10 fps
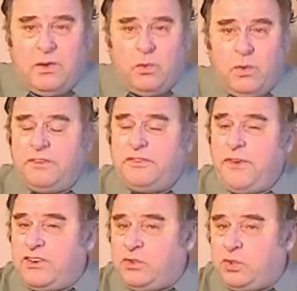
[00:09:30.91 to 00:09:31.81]
When the
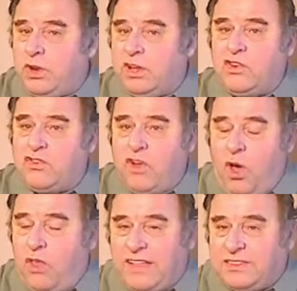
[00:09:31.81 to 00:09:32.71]
French were in
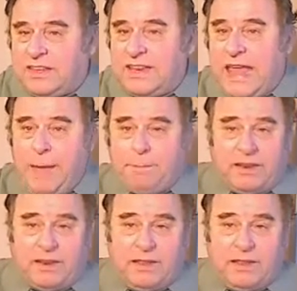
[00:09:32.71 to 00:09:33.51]
control, that didn't happen.